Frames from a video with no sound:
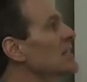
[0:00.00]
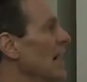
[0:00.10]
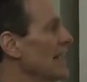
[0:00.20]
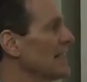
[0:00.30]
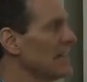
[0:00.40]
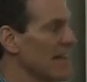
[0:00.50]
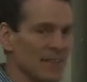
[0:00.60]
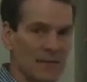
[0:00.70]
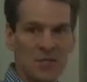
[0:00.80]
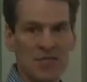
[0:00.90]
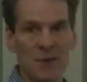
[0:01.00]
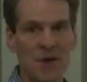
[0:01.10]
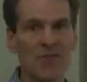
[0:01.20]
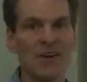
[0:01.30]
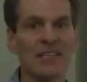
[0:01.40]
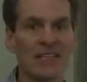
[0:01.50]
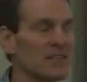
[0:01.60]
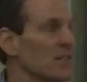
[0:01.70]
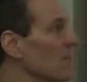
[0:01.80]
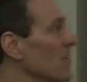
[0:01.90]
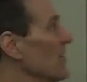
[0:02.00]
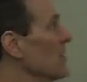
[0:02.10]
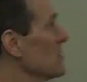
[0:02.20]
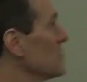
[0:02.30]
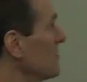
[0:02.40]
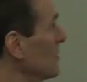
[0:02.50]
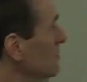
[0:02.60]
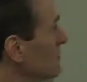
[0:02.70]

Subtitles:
and connect them to some other ideas that are very useful.